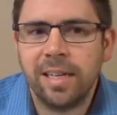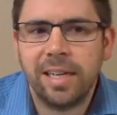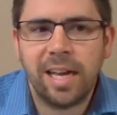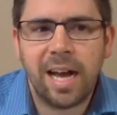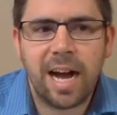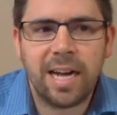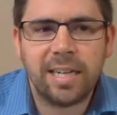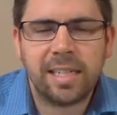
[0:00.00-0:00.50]

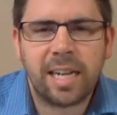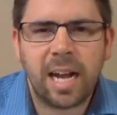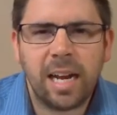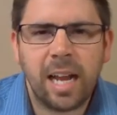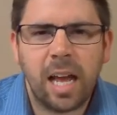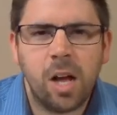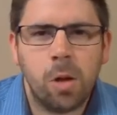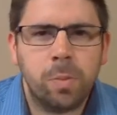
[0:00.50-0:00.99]
uh, to
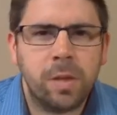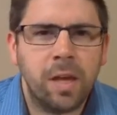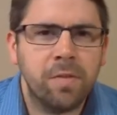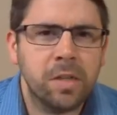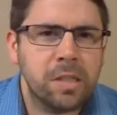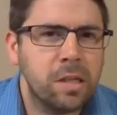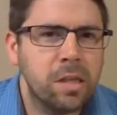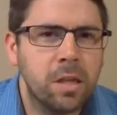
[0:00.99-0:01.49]
kind of help
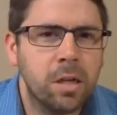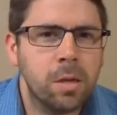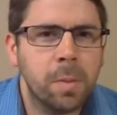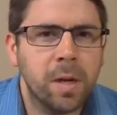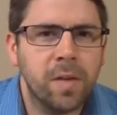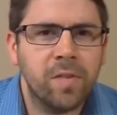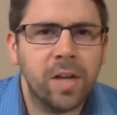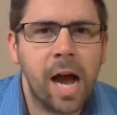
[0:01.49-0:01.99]
give us a little
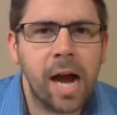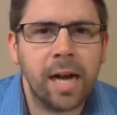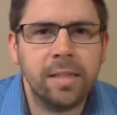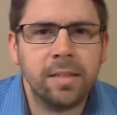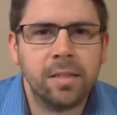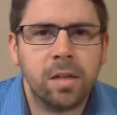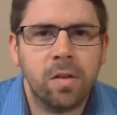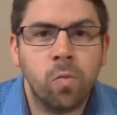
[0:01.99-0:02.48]
bit of
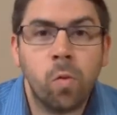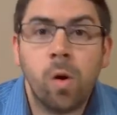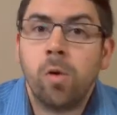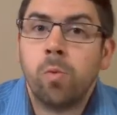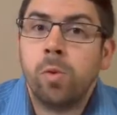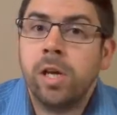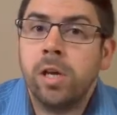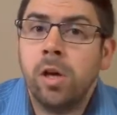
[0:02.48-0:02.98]
guidance of where
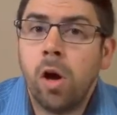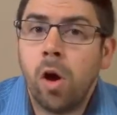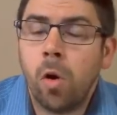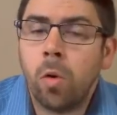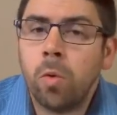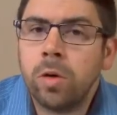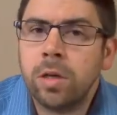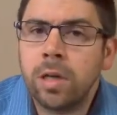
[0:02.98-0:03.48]
we
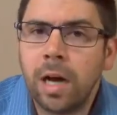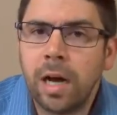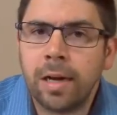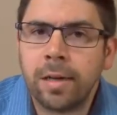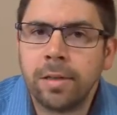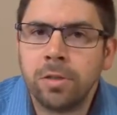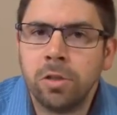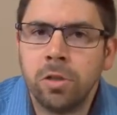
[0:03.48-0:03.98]
go,
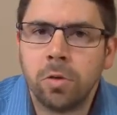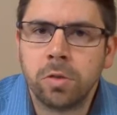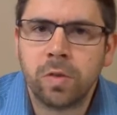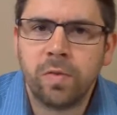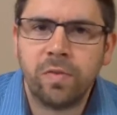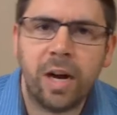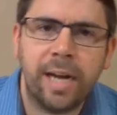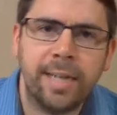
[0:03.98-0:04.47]
uh, you know,
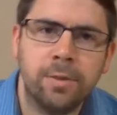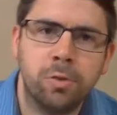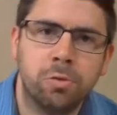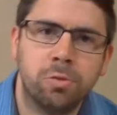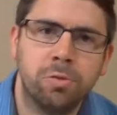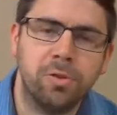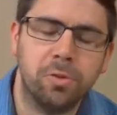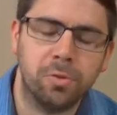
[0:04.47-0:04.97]
to find
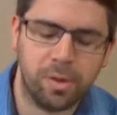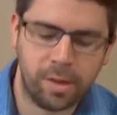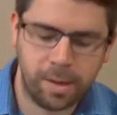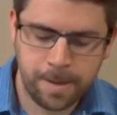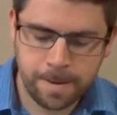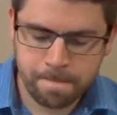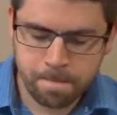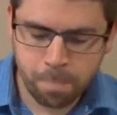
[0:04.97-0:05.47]
truth.
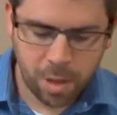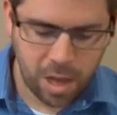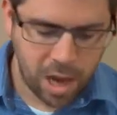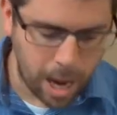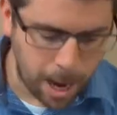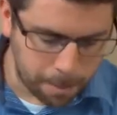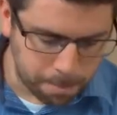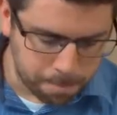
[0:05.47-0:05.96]

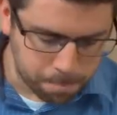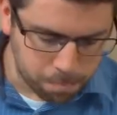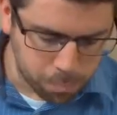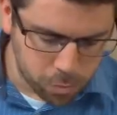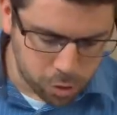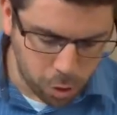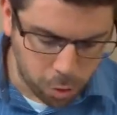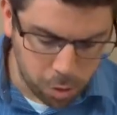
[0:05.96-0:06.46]
Um,
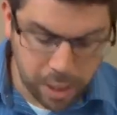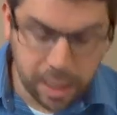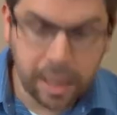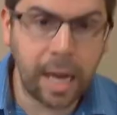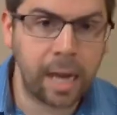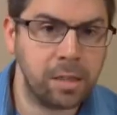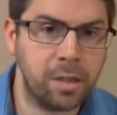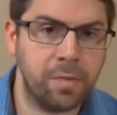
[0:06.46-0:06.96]
so, in
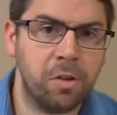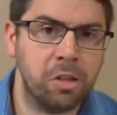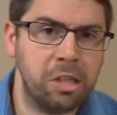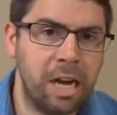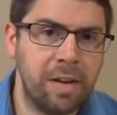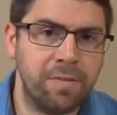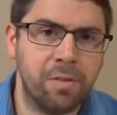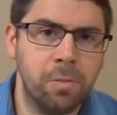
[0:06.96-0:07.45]
case if you're
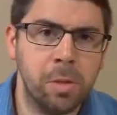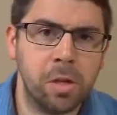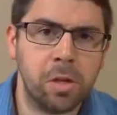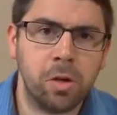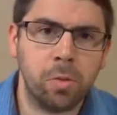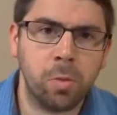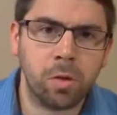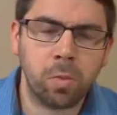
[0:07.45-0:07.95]
not
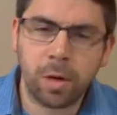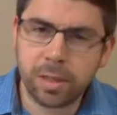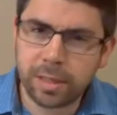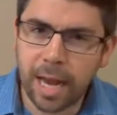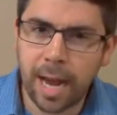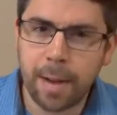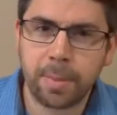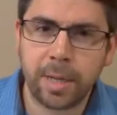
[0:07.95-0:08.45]
familiar with what's
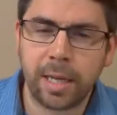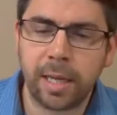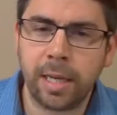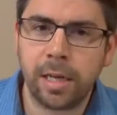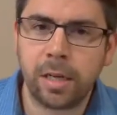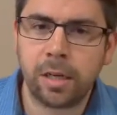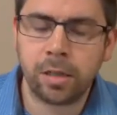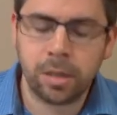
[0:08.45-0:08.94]
happening
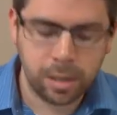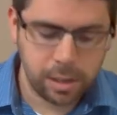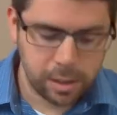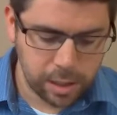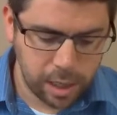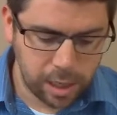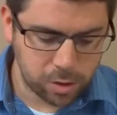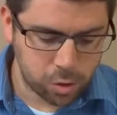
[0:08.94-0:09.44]
here,
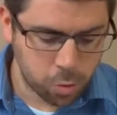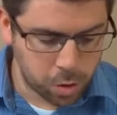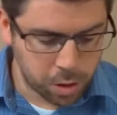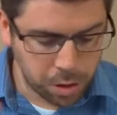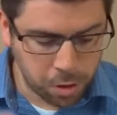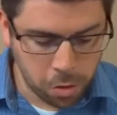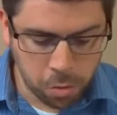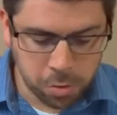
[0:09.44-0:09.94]
uh, so we're
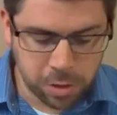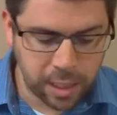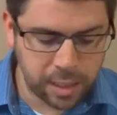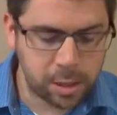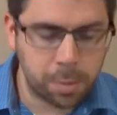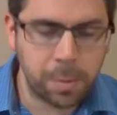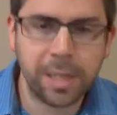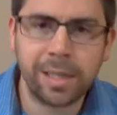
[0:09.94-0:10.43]
in the Old
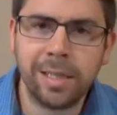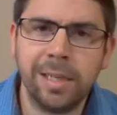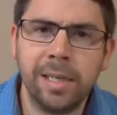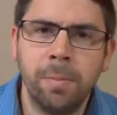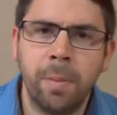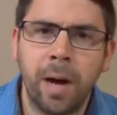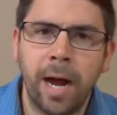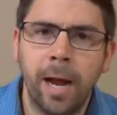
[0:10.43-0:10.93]
Testament in
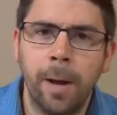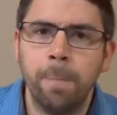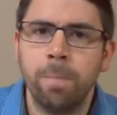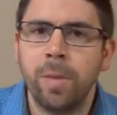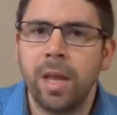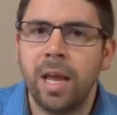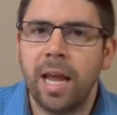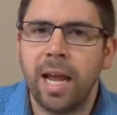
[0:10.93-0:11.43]
Nehemiah,
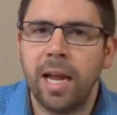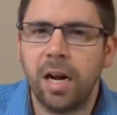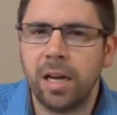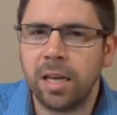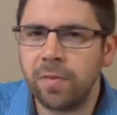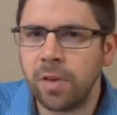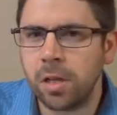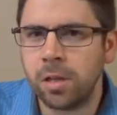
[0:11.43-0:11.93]
and I'll
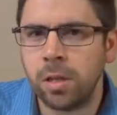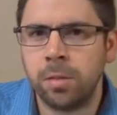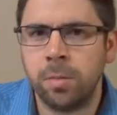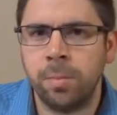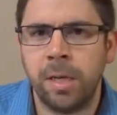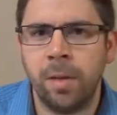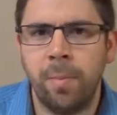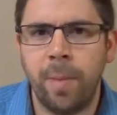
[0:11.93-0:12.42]
give you a little
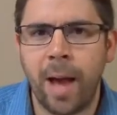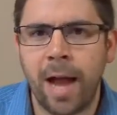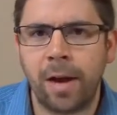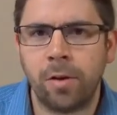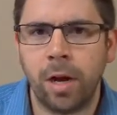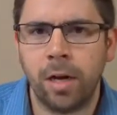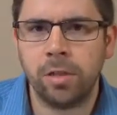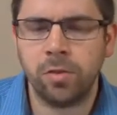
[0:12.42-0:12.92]
bit of
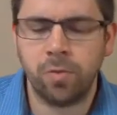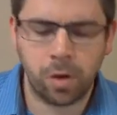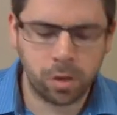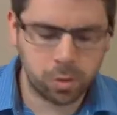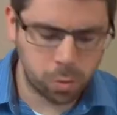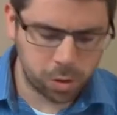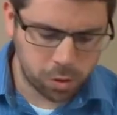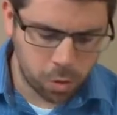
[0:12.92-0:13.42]
background as far
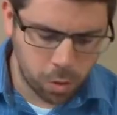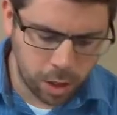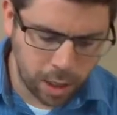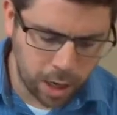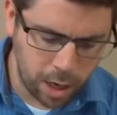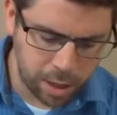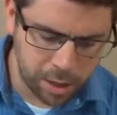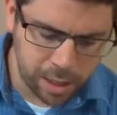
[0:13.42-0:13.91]
as what's
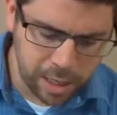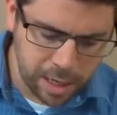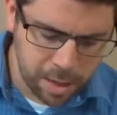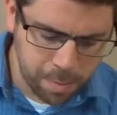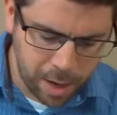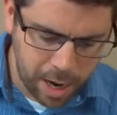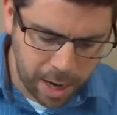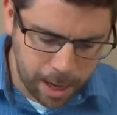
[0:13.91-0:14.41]
going on.
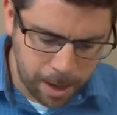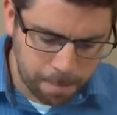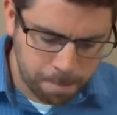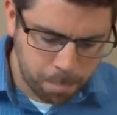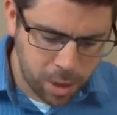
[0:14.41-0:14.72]
Nehemiah,